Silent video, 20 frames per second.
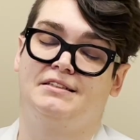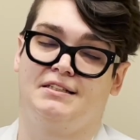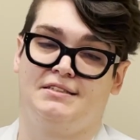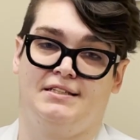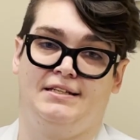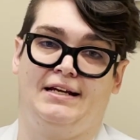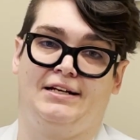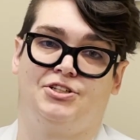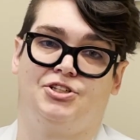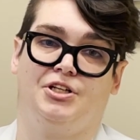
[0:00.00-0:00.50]

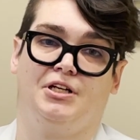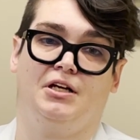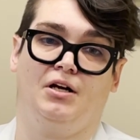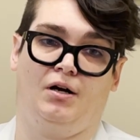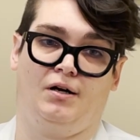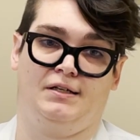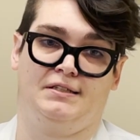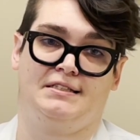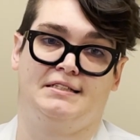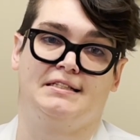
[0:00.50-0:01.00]
doesn't actually
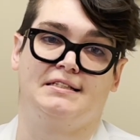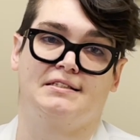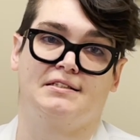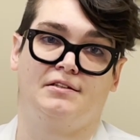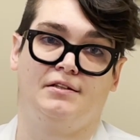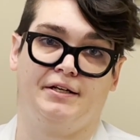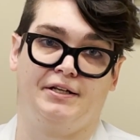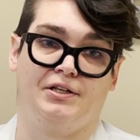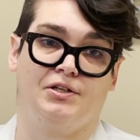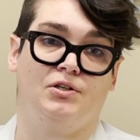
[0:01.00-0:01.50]
cause these
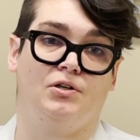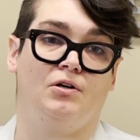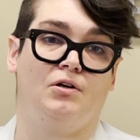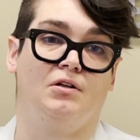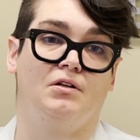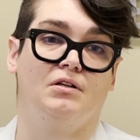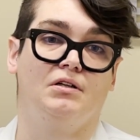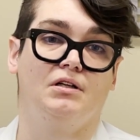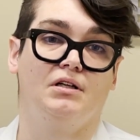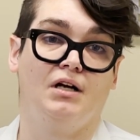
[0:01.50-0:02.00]

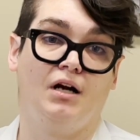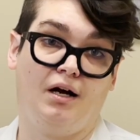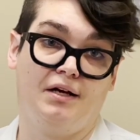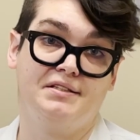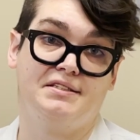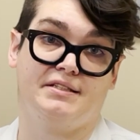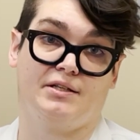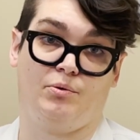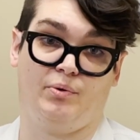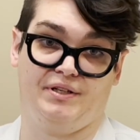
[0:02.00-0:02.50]
clinical
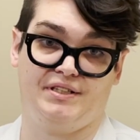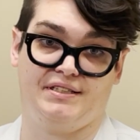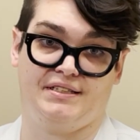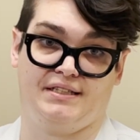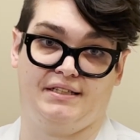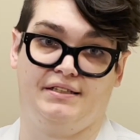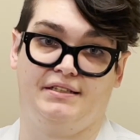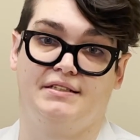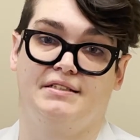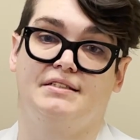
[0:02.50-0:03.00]

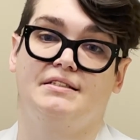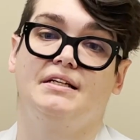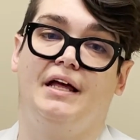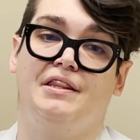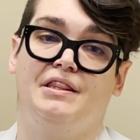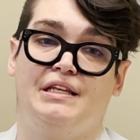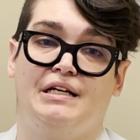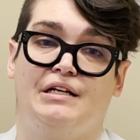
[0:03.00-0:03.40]
consequences, and